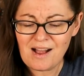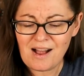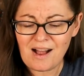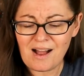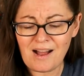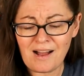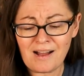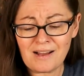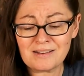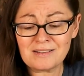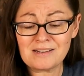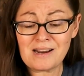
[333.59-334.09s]

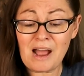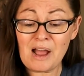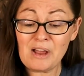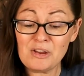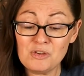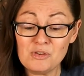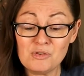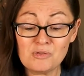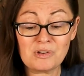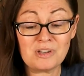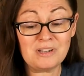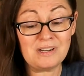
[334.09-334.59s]
Now
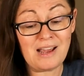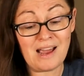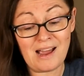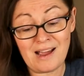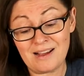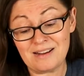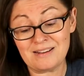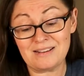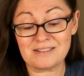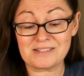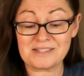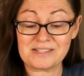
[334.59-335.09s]
you can
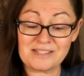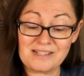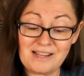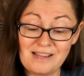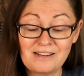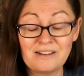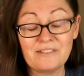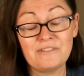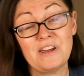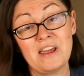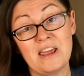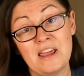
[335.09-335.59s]
add a
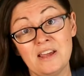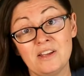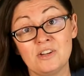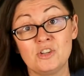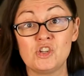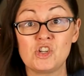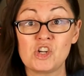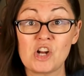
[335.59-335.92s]
sleight of hand